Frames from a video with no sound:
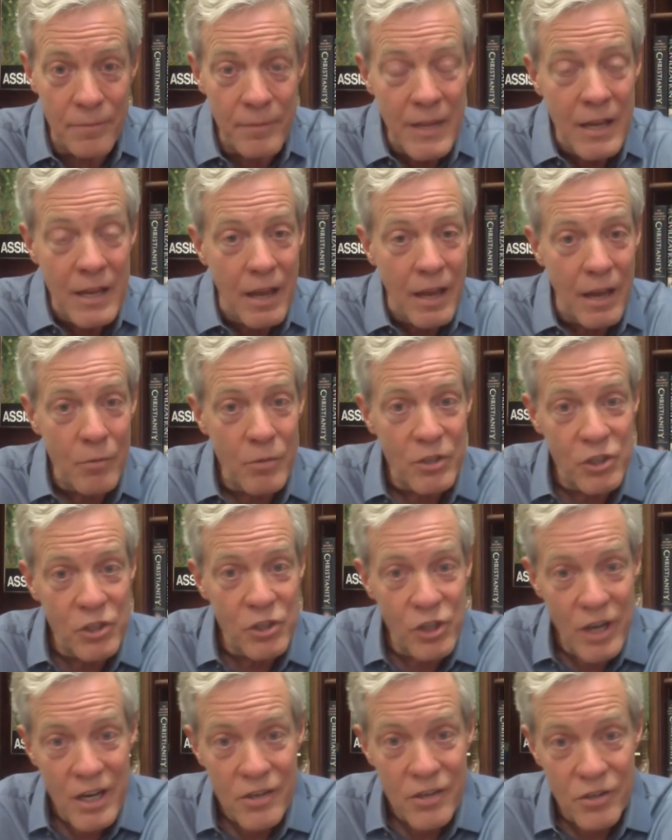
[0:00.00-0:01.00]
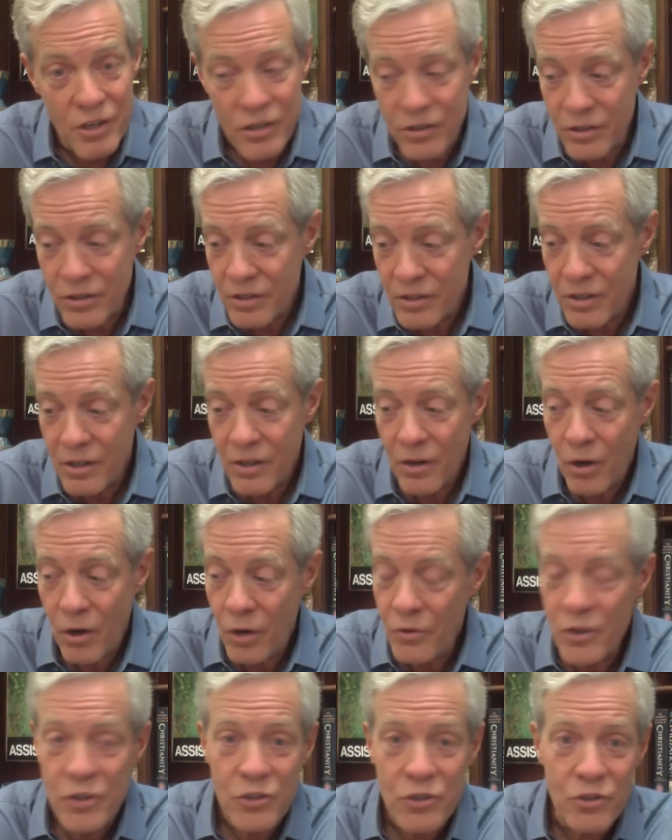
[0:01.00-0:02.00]
And with Jesus on the
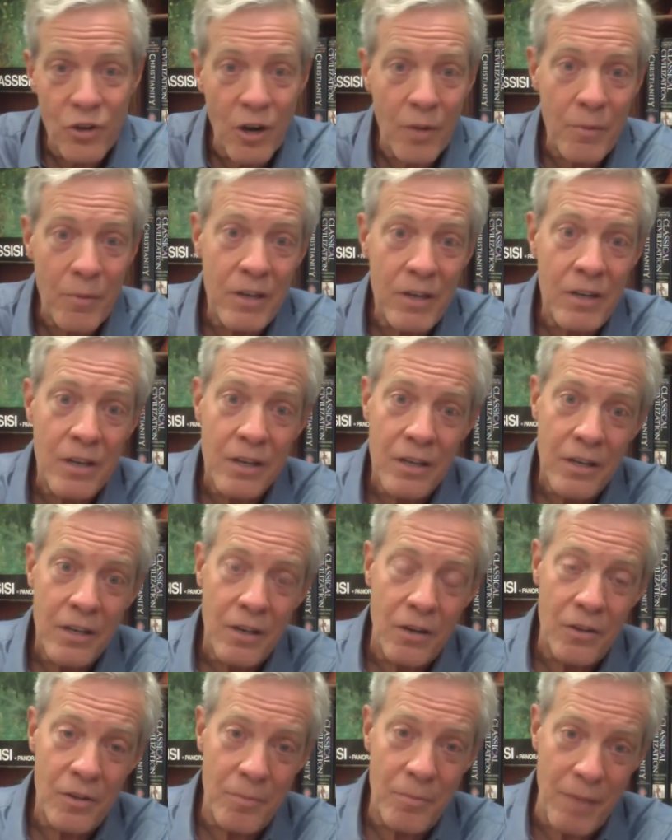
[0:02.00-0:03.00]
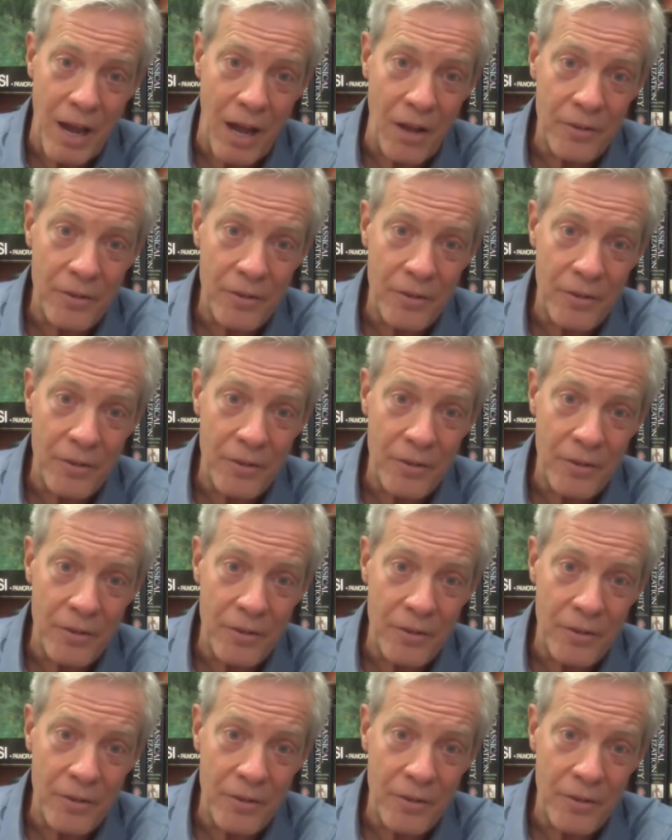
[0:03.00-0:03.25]
Sermon on the Mount,